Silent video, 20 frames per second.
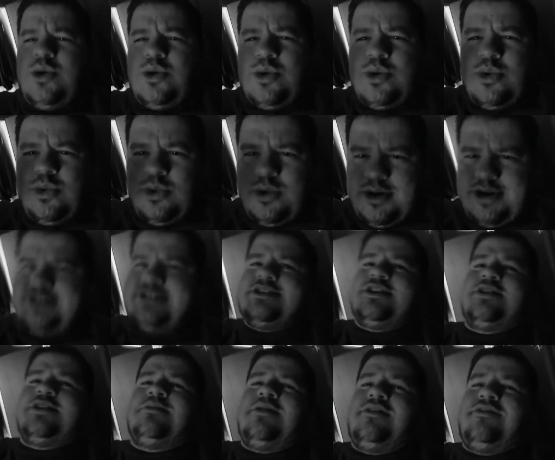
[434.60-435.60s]
What is up,
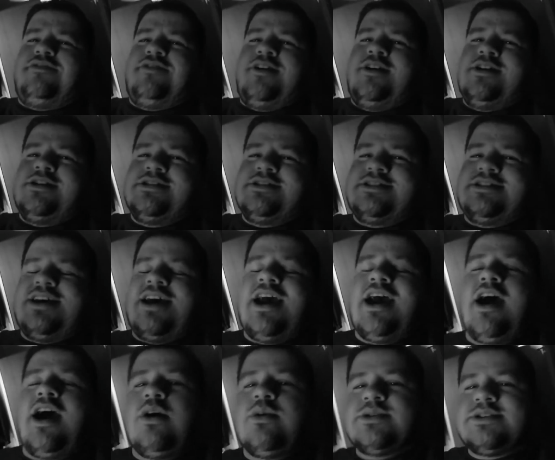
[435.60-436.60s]
my friends?
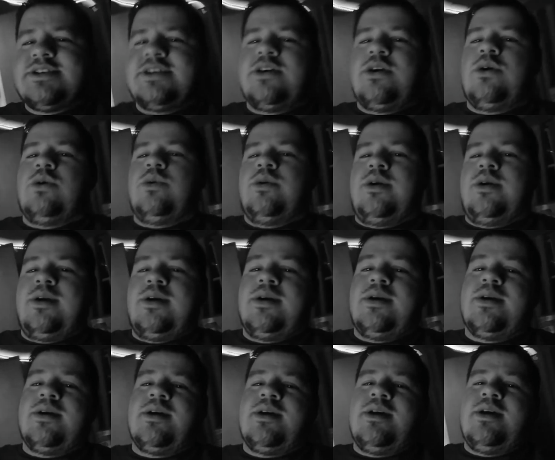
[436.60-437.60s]
How is it going?
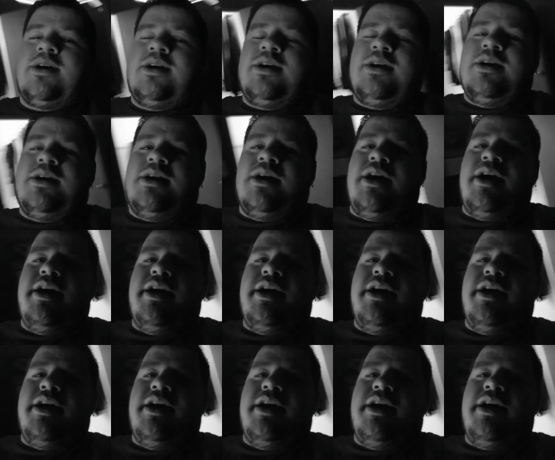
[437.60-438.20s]
I